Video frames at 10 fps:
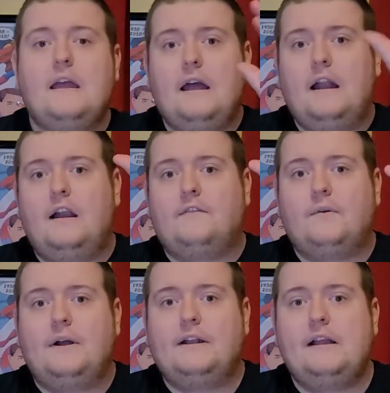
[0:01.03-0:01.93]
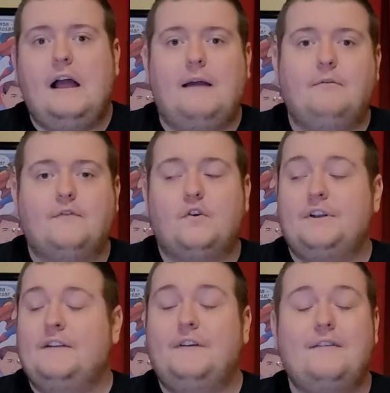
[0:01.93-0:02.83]
Hello everyone, I'm
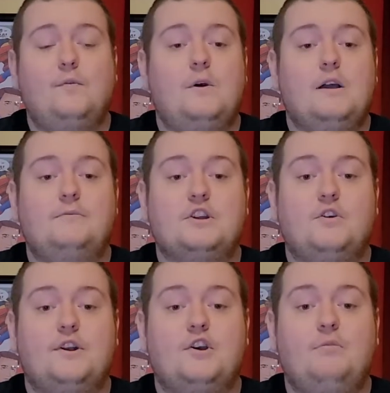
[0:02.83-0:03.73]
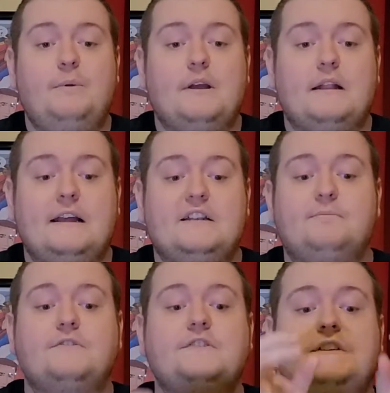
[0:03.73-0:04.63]
Overcord95 and welcome to Cornucopia
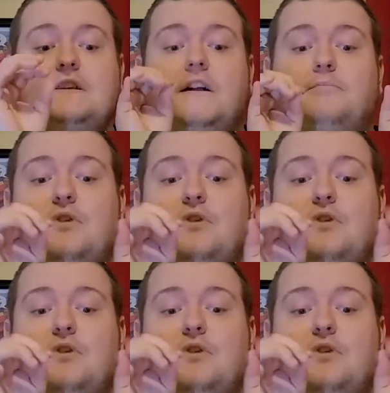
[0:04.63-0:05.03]
Collectibles' uh,